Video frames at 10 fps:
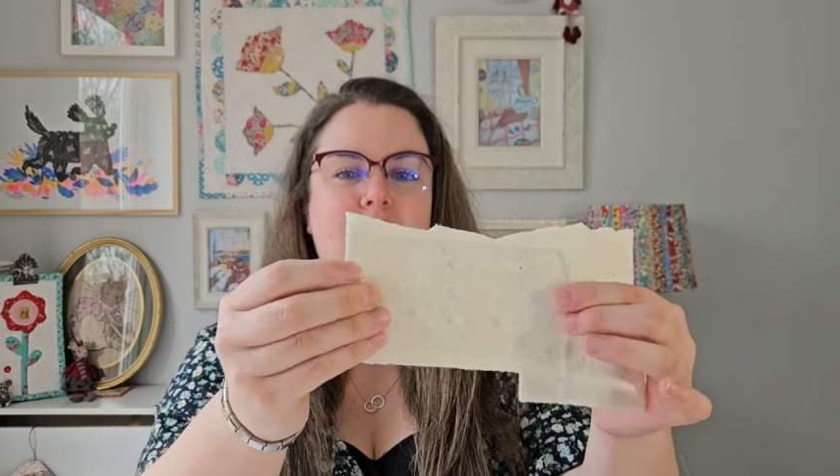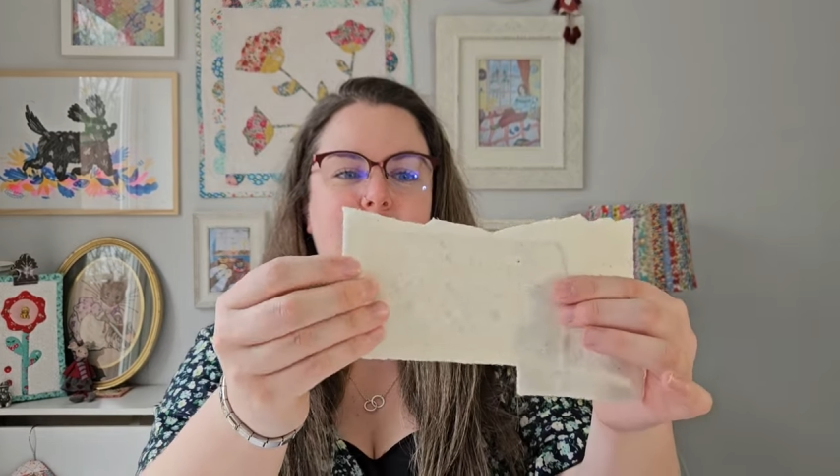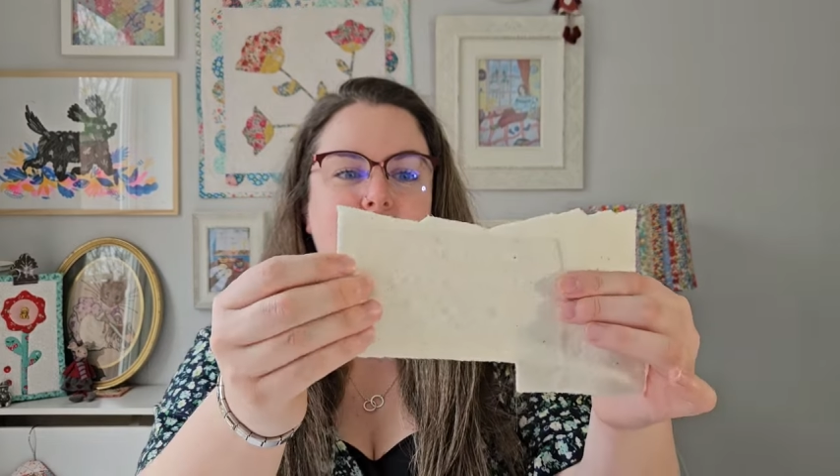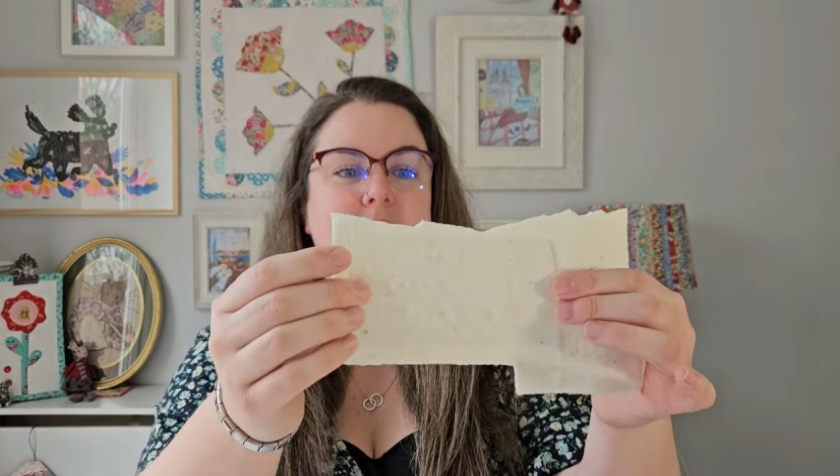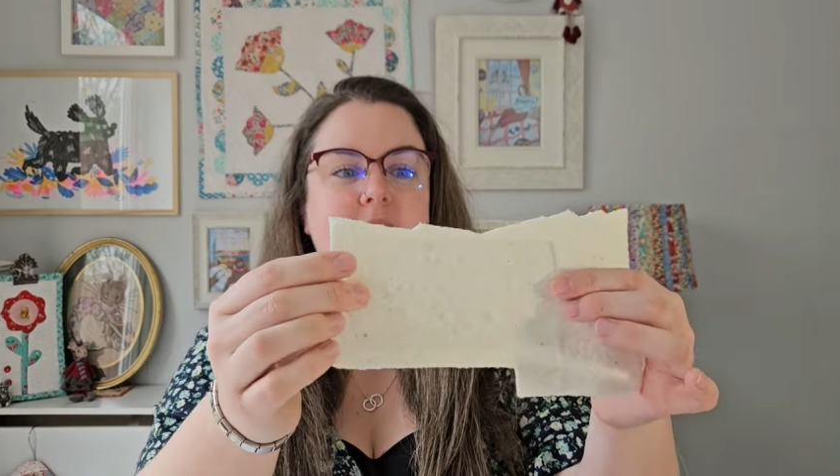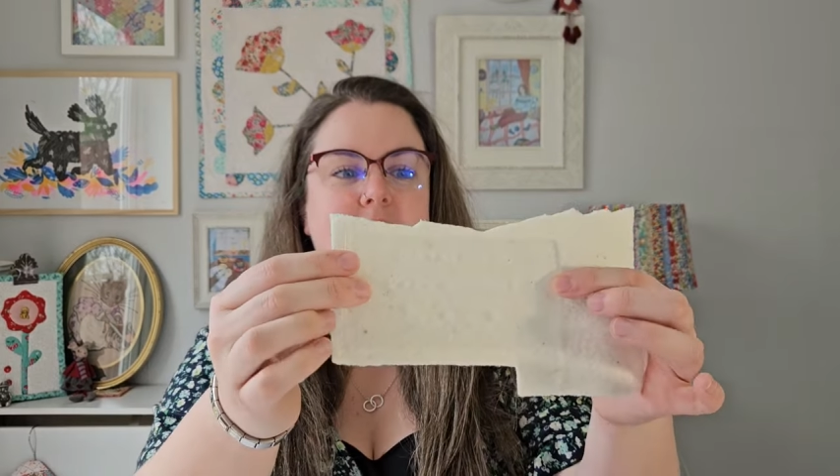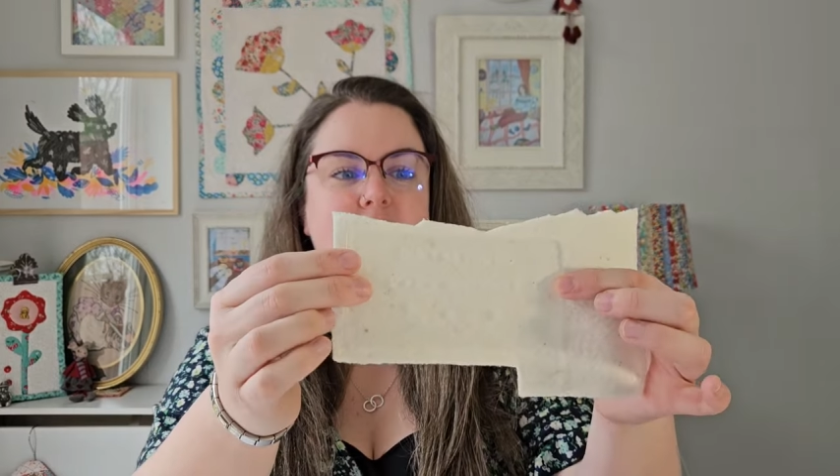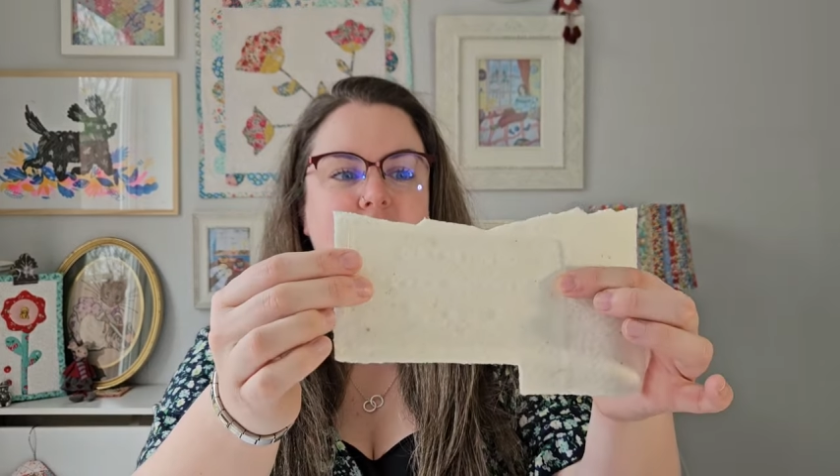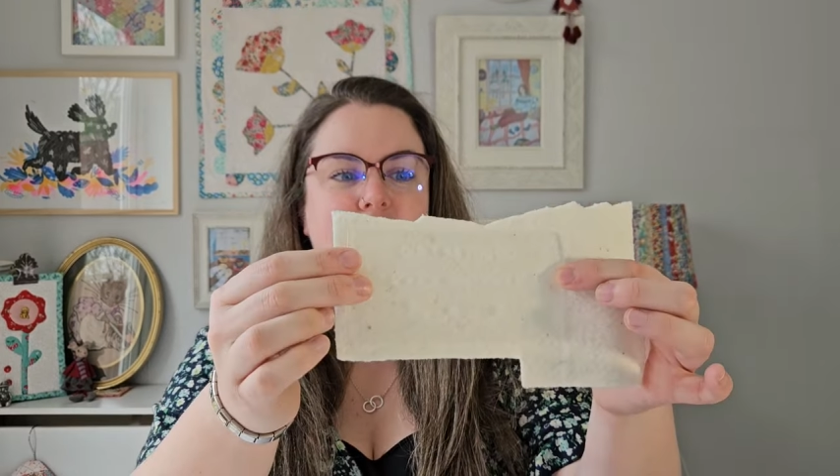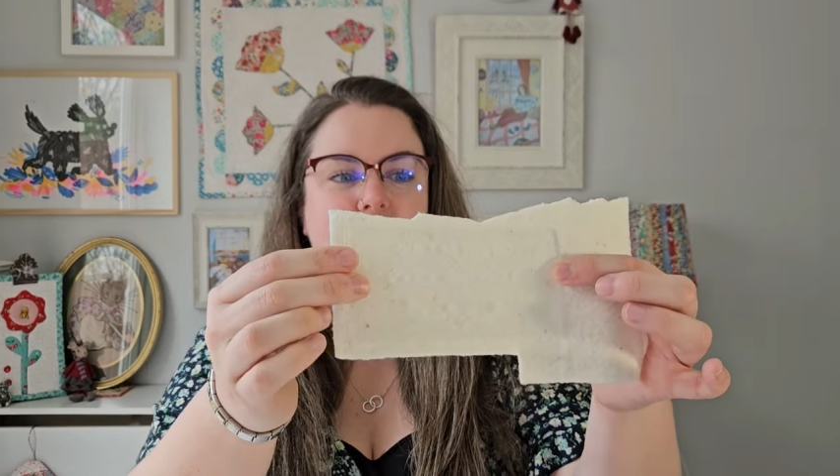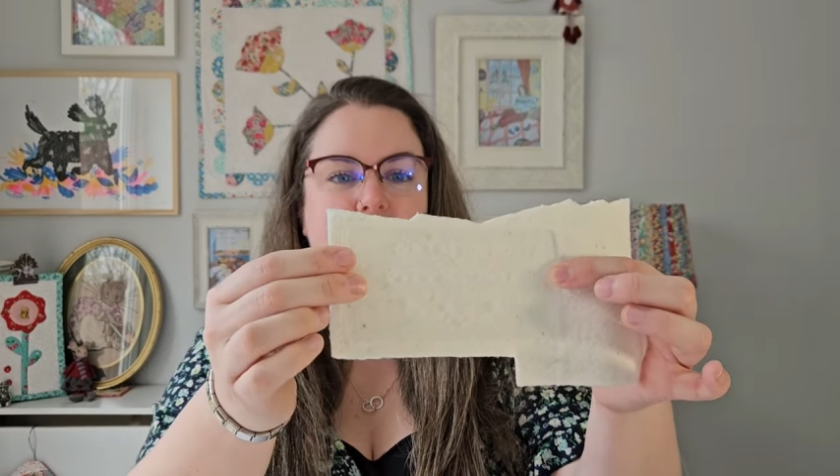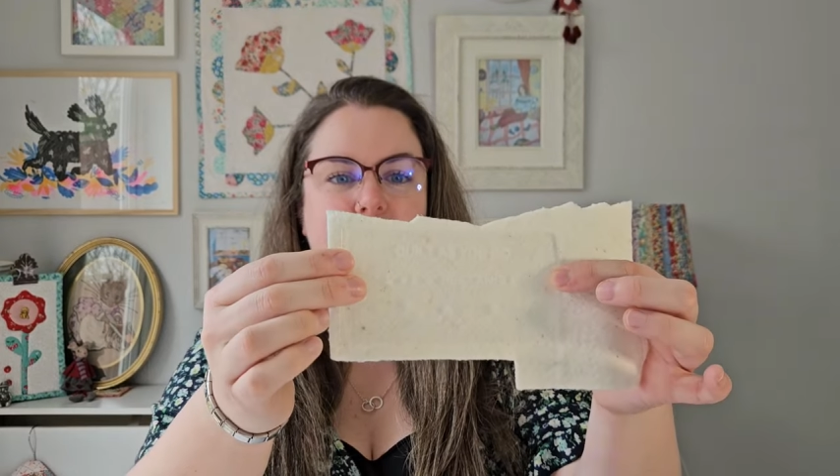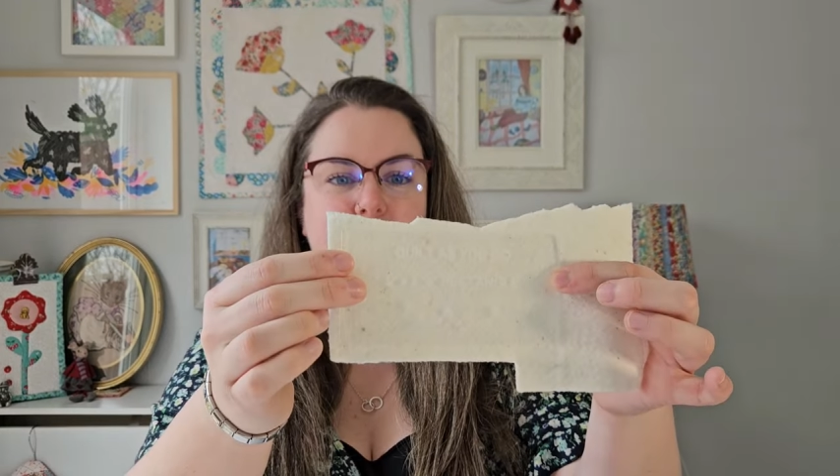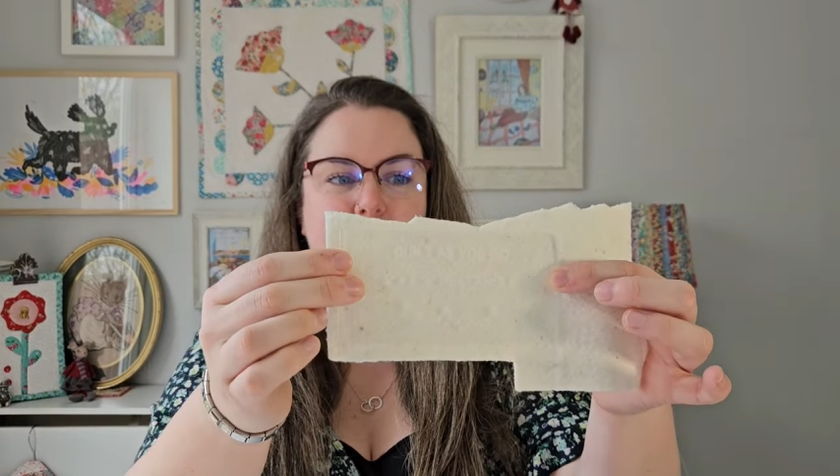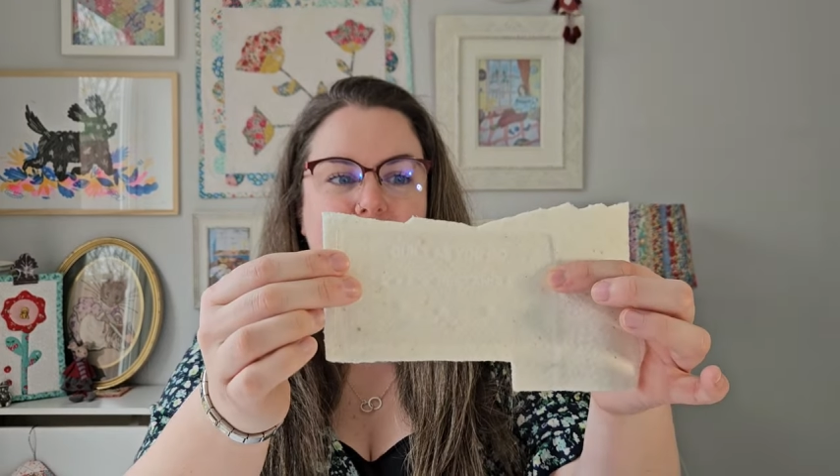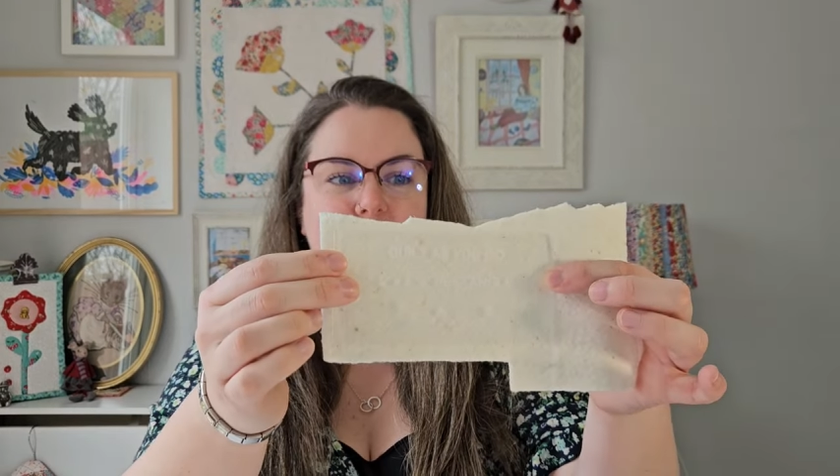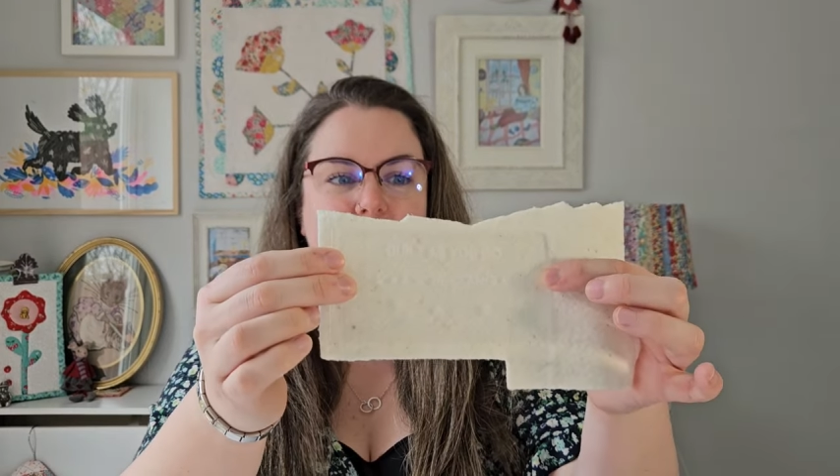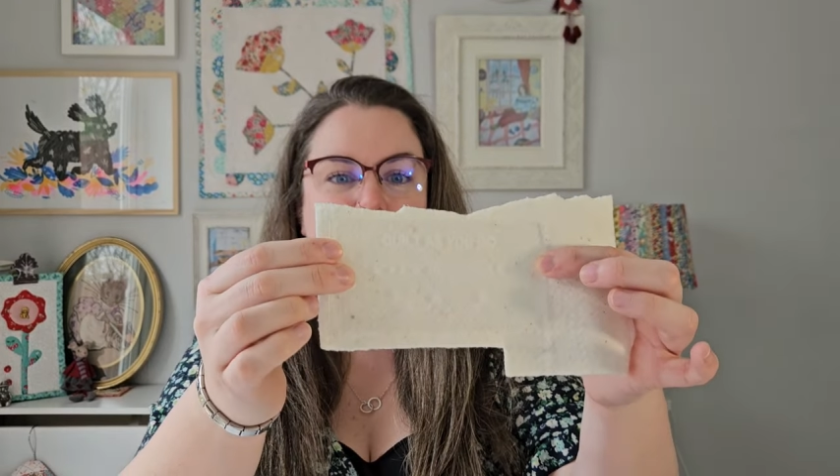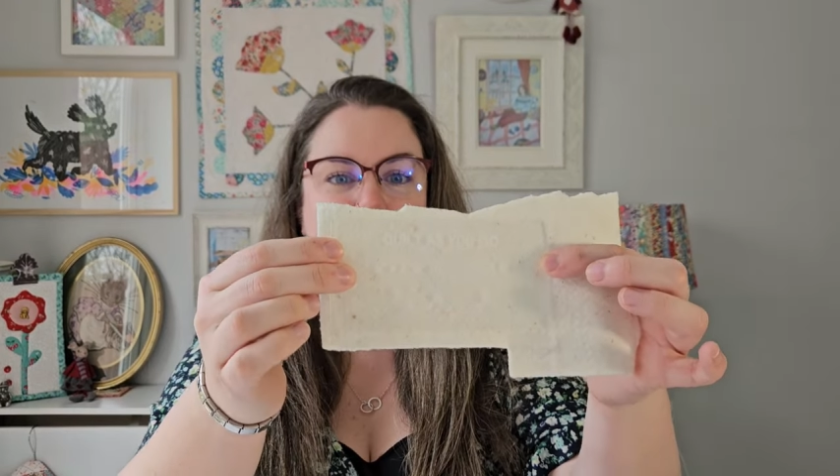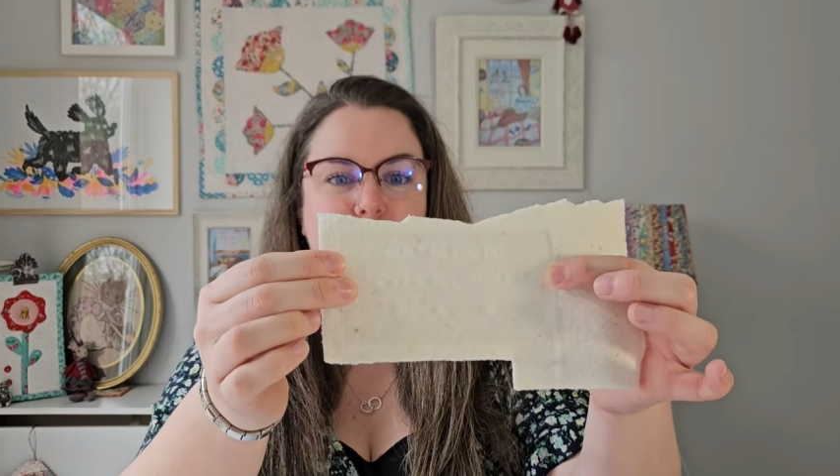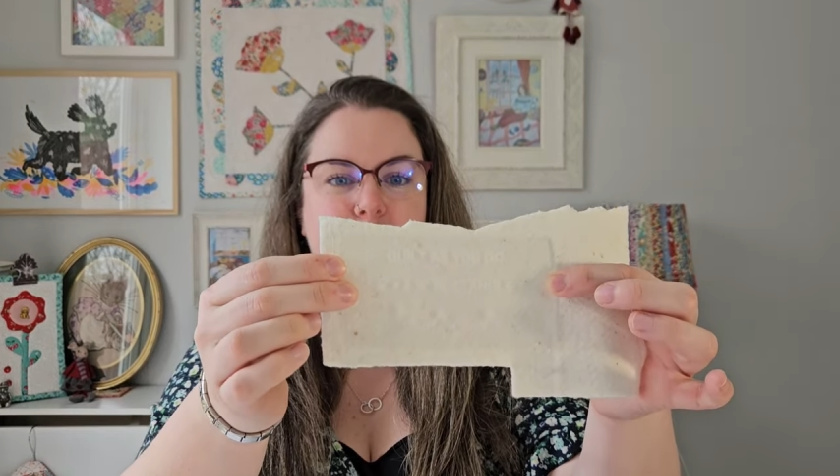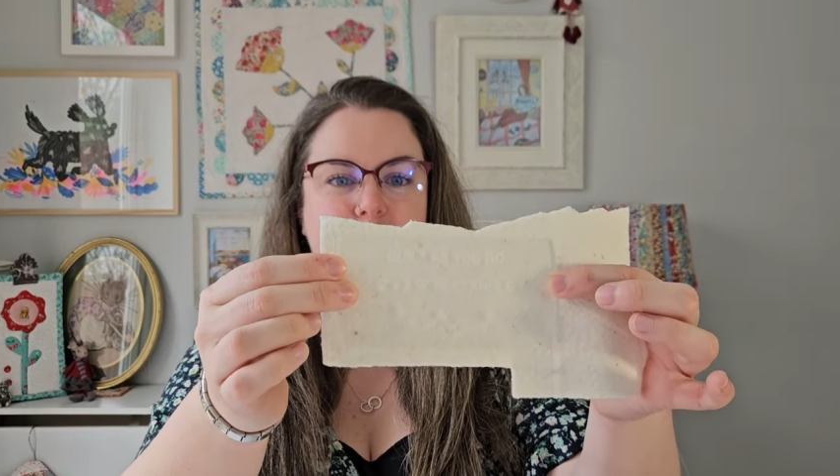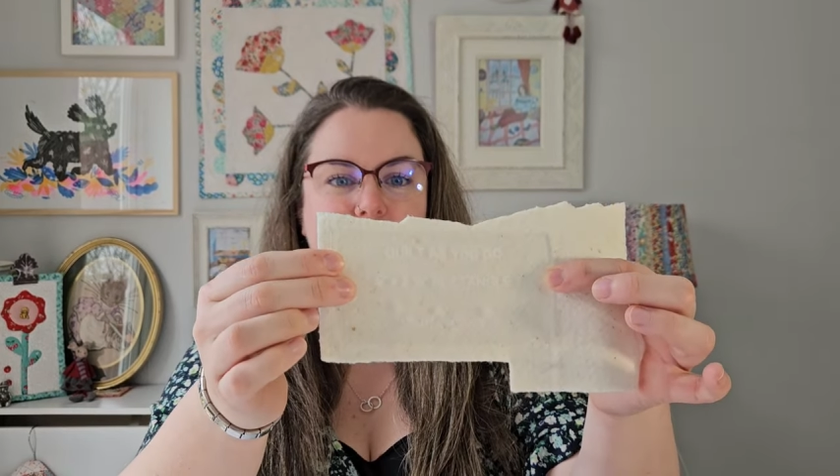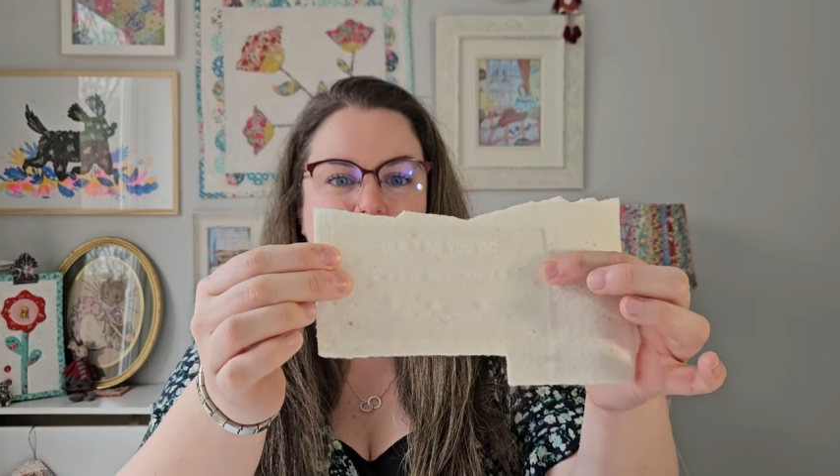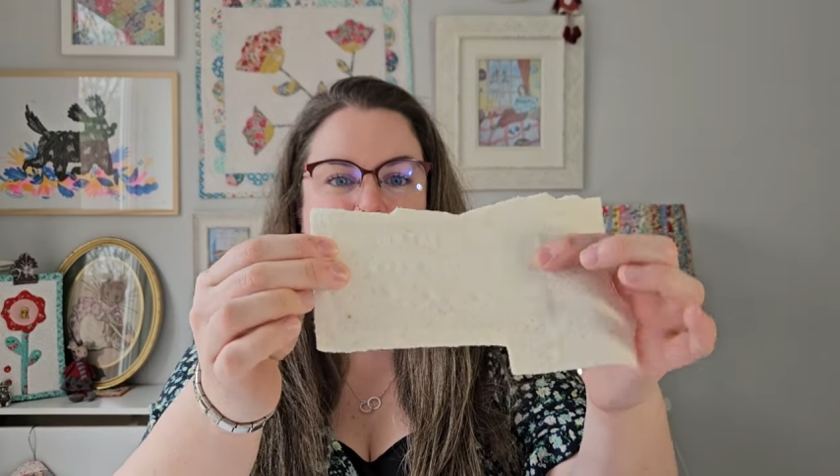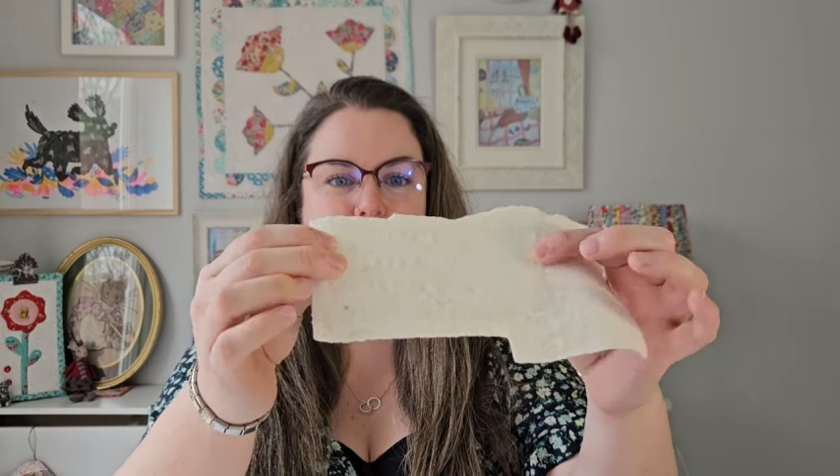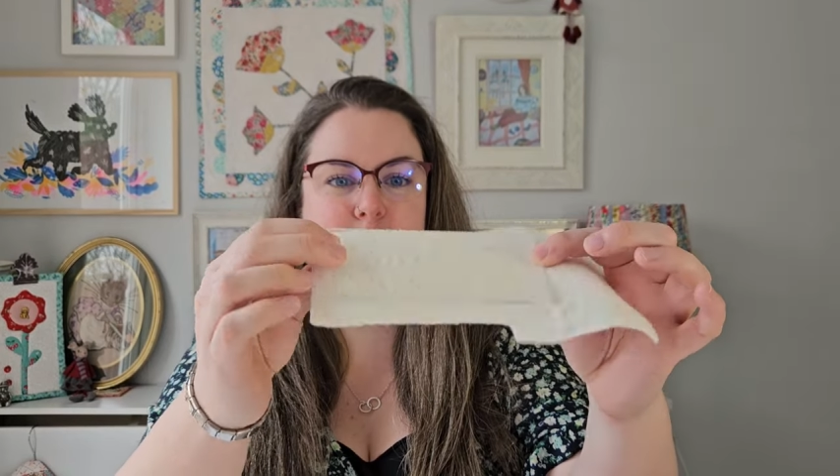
but you can see there the rectangle fits on there